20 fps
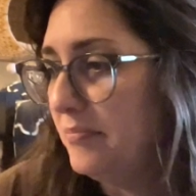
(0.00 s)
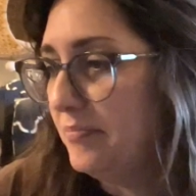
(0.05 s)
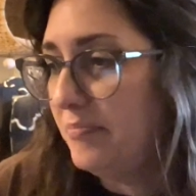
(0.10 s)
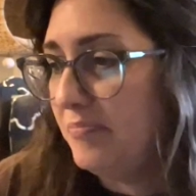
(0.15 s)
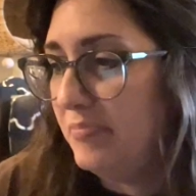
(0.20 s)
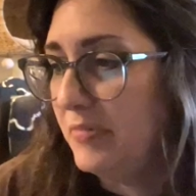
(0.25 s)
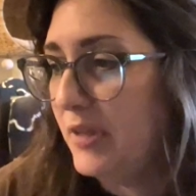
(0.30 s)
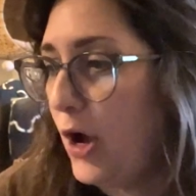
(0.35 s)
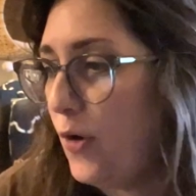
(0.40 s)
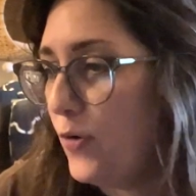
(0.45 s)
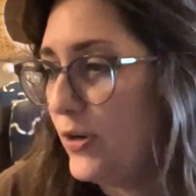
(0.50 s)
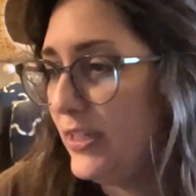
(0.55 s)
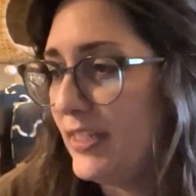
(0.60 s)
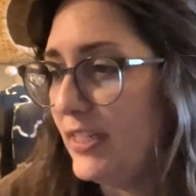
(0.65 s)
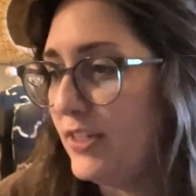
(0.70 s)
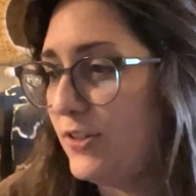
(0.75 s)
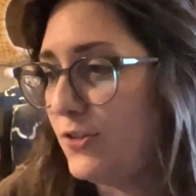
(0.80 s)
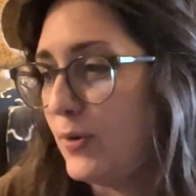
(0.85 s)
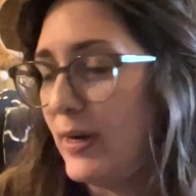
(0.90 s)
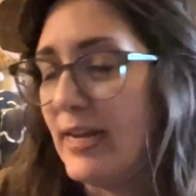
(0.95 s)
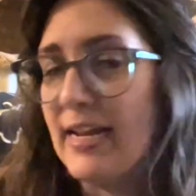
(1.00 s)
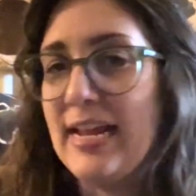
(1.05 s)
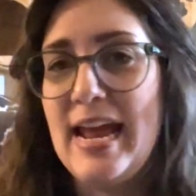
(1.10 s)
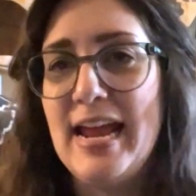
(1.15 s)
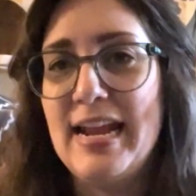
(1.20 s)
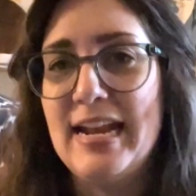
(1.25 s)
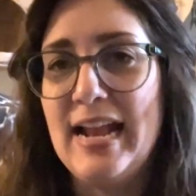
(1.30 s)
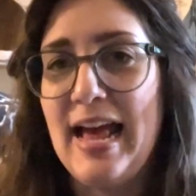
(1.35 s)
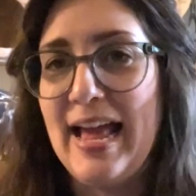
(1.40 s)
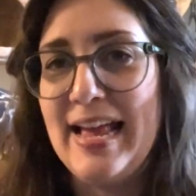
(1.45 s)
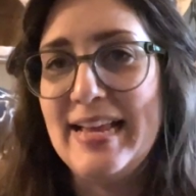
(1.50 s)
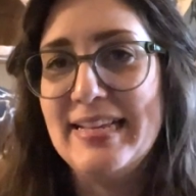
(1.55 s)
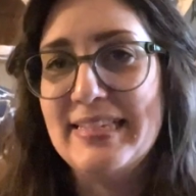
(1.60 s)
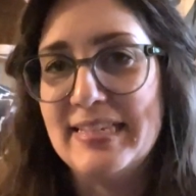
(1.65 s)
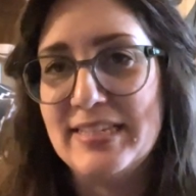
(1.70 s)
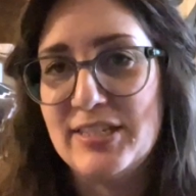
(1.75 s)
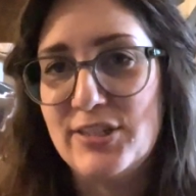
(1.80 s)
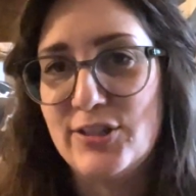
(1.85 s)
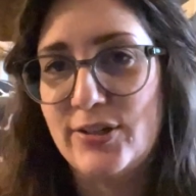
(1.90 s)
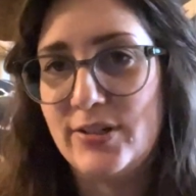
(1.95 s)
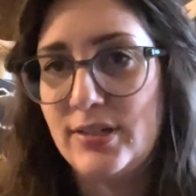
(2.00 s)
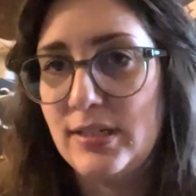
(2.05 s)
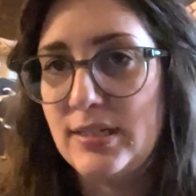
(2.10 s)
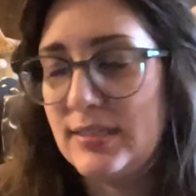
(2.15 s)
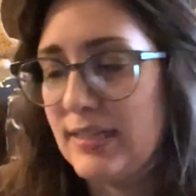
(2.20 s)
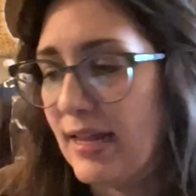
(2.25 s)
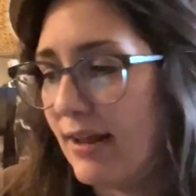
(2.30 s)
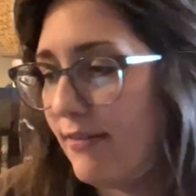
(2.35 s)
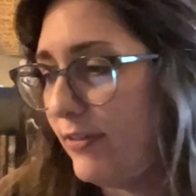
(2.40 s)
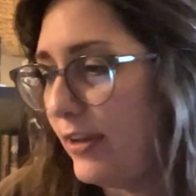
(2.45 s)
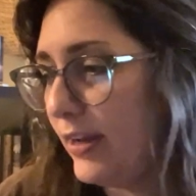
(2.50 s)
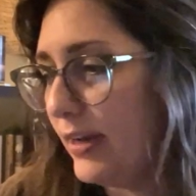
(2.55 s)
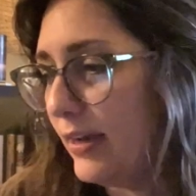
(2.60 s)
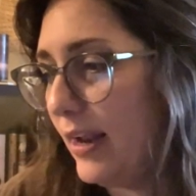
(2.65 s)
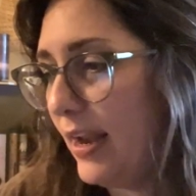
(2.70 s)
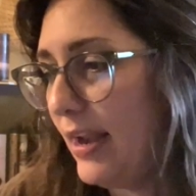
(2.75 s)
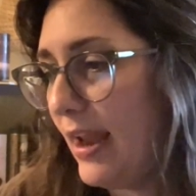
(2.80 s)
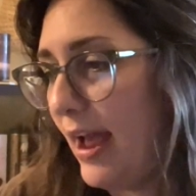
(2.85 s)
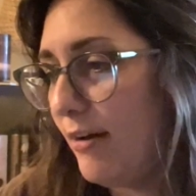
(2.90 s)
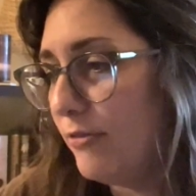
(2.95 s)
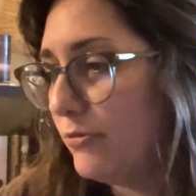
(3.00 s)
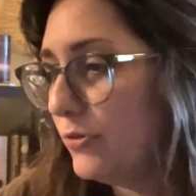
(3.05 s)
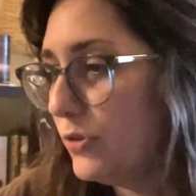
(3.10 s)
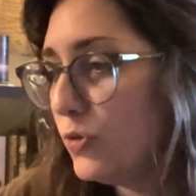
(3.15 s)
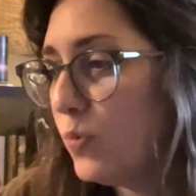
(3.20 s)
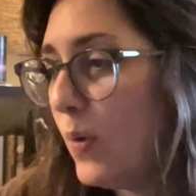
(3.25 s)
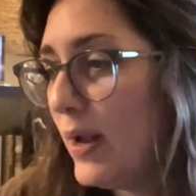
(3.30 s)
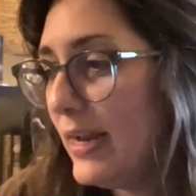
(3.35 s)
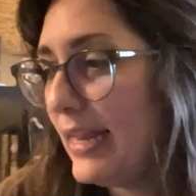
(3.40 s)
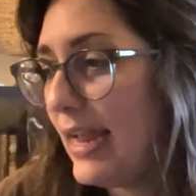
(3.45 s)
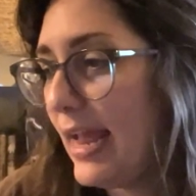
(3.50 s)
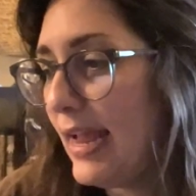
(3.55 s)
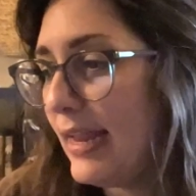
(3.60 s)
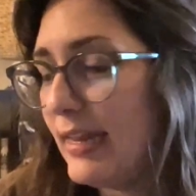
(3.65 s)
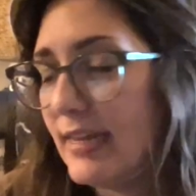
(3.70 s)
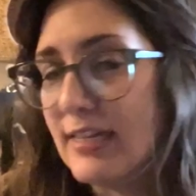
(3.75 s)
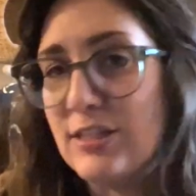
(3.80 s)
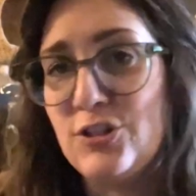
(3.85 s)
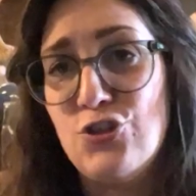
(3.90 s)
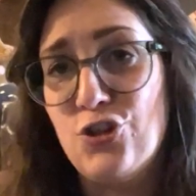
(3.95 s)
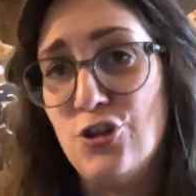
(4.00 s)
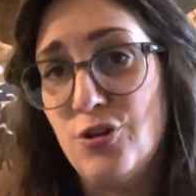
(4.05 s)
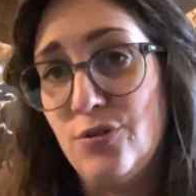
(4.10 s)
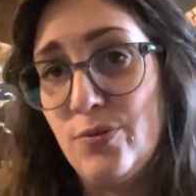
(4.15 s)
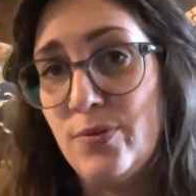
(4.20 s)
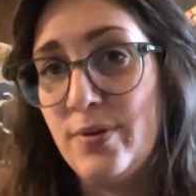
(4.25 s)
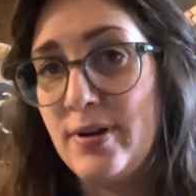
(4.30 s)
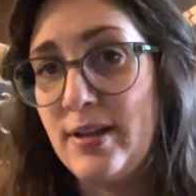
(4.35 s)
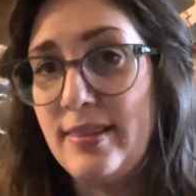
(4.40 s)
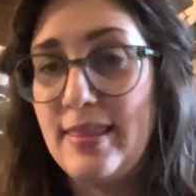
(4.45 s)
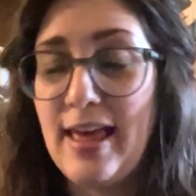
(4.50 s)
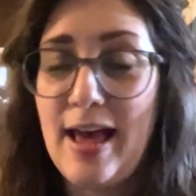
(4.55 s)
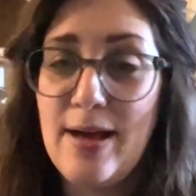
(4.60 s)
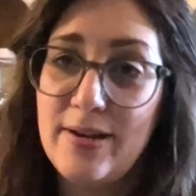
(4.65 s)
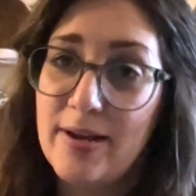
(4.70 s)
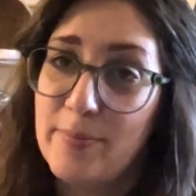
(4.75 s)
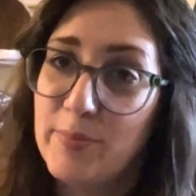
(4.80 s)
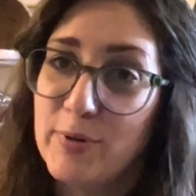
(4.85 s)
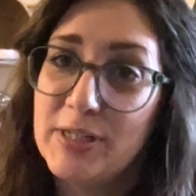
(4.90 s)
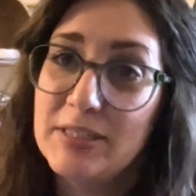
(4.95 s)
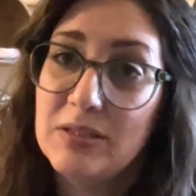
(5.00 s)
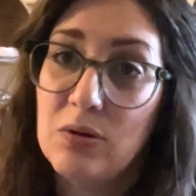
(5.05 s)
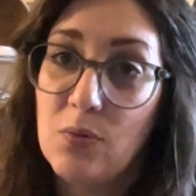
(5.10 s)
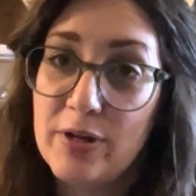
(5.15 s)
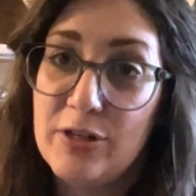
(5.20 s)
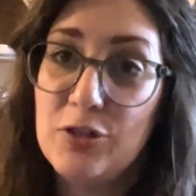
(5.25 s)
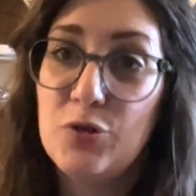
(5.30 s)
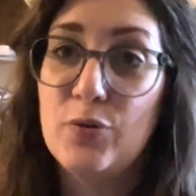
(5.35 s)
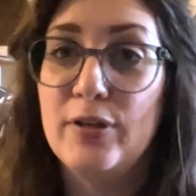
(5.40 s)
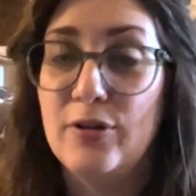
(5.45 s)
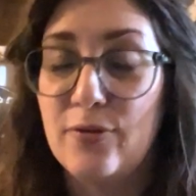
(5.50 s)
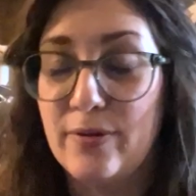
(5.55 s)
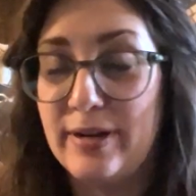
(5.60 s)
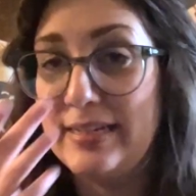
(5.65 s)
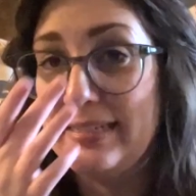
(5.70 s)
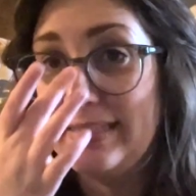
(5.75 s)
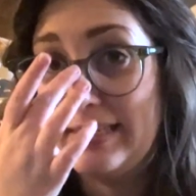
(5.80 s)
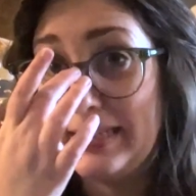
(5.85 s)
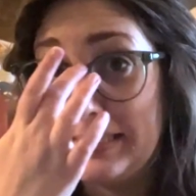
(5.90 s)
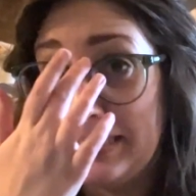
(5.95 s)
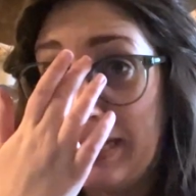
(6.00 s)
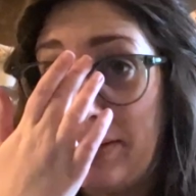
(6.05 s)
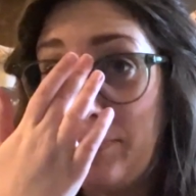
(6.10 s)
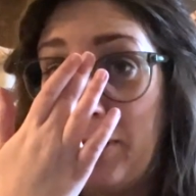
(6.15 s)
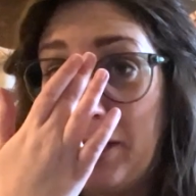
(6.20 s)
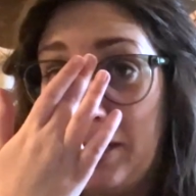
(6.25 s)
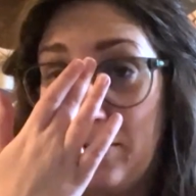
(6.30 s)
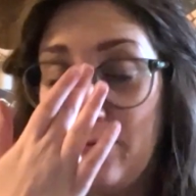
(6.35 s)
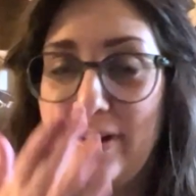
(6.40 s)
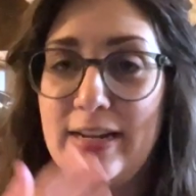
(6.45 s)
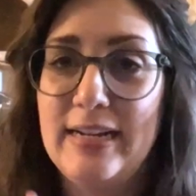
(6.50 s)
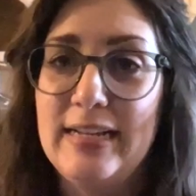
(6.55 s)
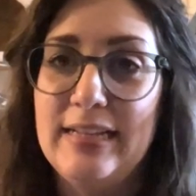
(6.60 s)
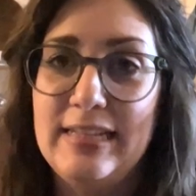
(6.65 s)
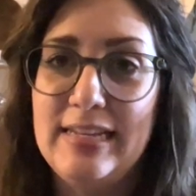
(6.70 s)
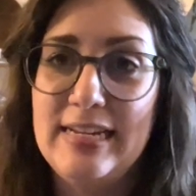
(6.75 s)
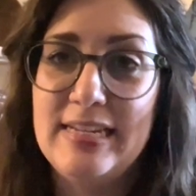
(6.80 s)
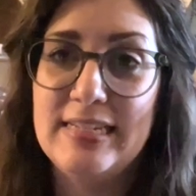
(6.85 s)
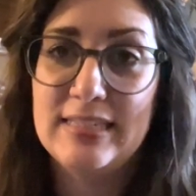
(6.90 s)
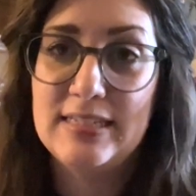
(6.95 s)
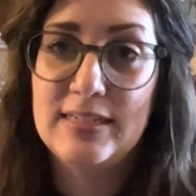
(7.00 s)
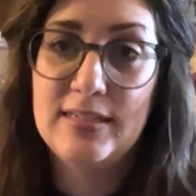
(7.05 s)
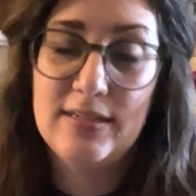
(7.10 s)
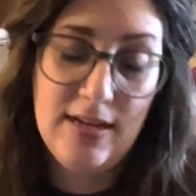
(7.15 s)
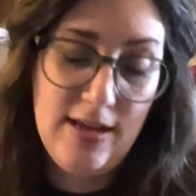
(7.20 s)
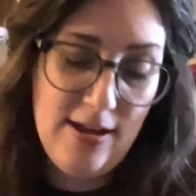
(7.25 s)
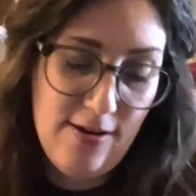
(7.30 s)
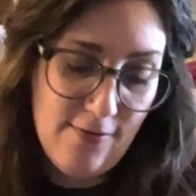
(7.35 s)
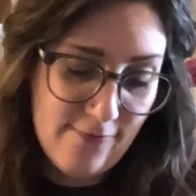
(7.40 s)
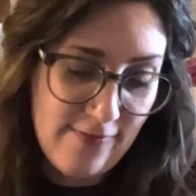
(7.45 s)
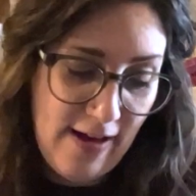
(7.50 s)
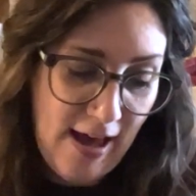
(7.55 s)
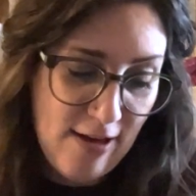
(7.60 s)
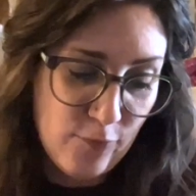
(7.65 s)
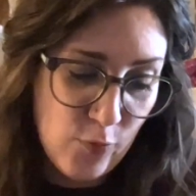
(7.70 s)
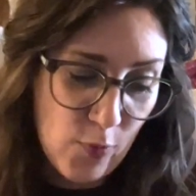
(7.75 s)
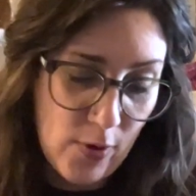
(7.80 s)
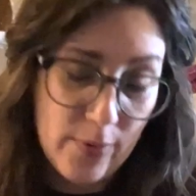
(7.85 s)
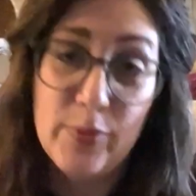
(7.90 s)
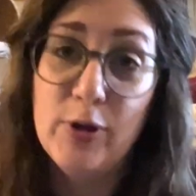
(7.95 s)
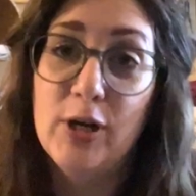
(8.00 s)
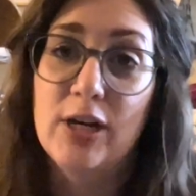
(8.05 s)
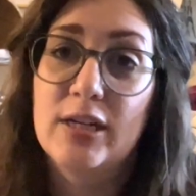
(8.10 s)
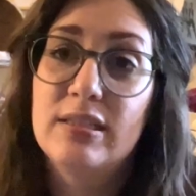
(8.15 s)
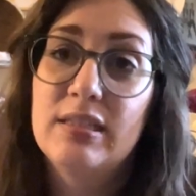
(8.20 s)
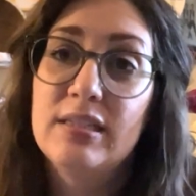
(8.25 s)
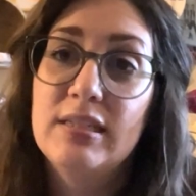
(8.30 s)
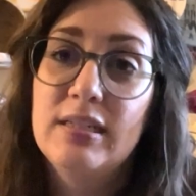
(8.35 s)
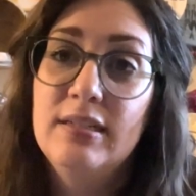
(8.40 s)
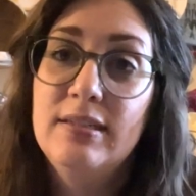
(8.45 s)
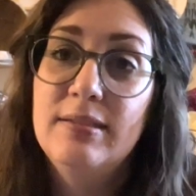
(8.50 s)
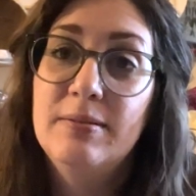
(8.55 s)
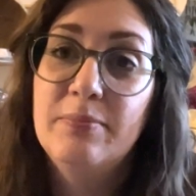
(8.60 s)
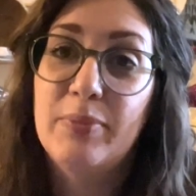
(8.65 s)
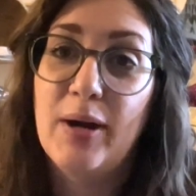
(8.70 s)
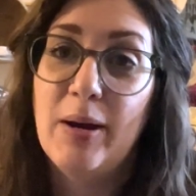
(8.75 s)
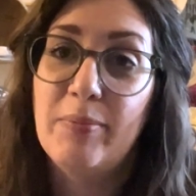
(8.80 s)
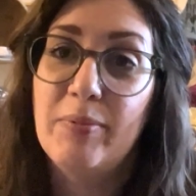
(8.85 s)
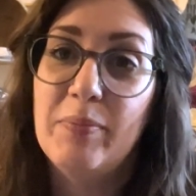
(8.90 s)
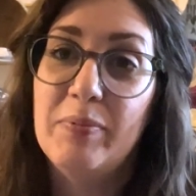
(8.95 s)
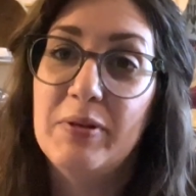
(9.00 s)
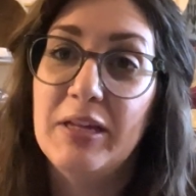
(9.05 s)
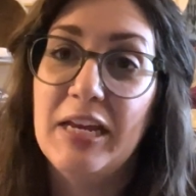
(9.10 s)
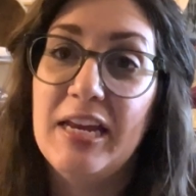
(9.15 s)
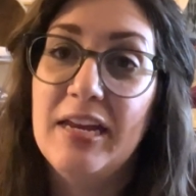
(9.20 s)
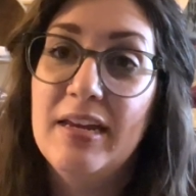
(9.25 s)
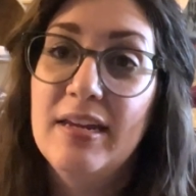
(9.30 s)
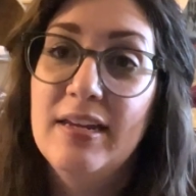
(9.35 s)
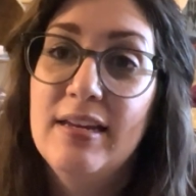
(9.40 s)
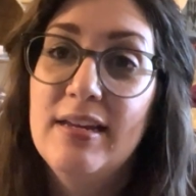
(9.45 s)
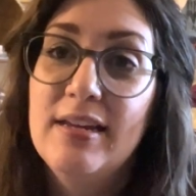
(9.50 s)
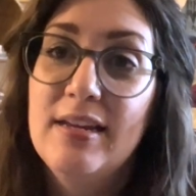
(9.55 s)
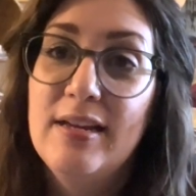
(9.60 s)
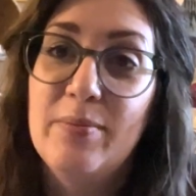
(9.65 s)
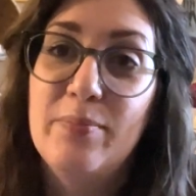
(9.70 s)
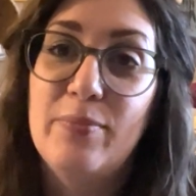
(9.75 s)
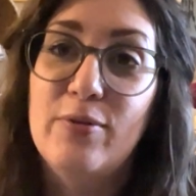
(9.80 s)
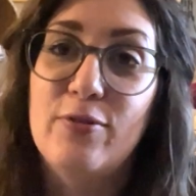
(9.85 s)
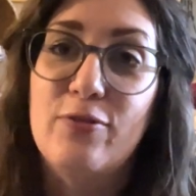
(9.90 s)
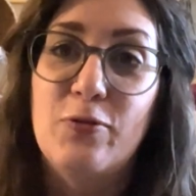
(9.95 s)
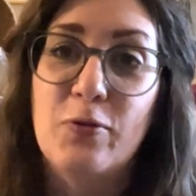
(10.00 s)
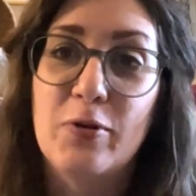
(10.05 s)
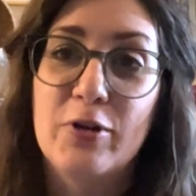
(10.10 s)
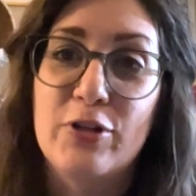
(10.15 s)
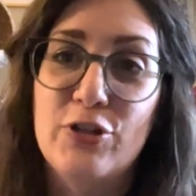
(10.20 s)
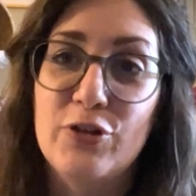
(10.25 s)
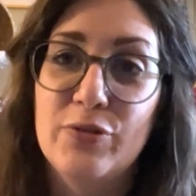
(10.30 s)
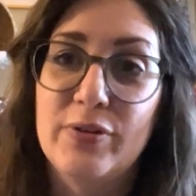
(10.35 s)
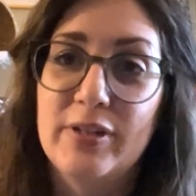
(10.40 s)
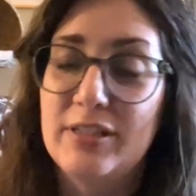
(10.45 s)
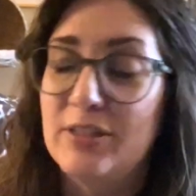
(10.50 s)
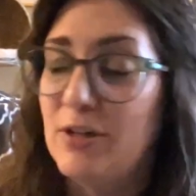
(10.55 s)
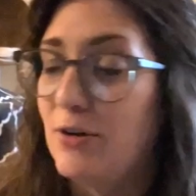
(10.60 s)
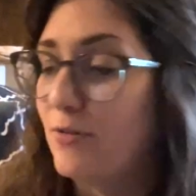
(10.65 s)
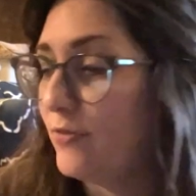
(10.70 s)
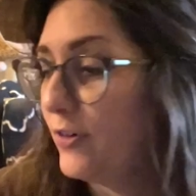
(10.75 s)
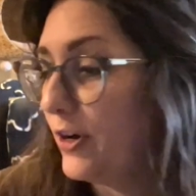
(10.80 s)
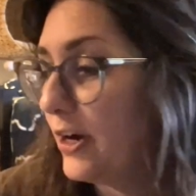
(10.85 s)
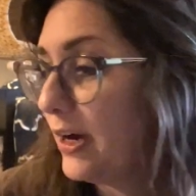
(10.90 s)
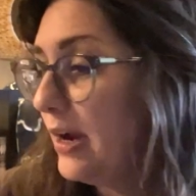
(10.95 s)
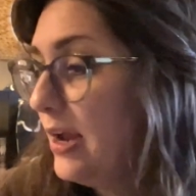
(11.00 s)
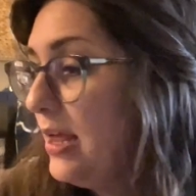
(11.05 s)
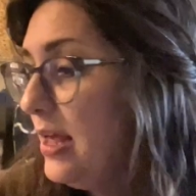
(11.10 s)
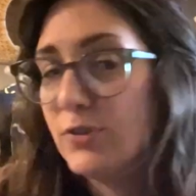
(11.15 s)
Lowest is 28, highest is 37. And now 28 is June. That number is going to increase because I'm going to read at least 5 more books probably before June is over.